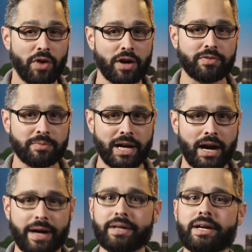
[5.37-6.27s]
far from
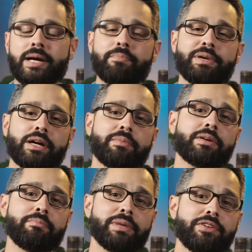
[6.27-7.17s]
God become
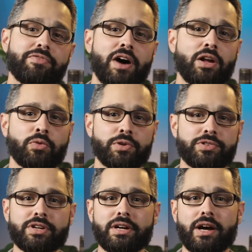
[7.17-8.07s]
committed
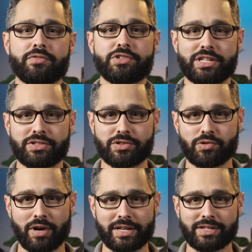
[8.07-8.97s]
followers of Jesus
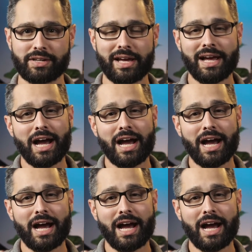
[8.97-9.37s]
Christ.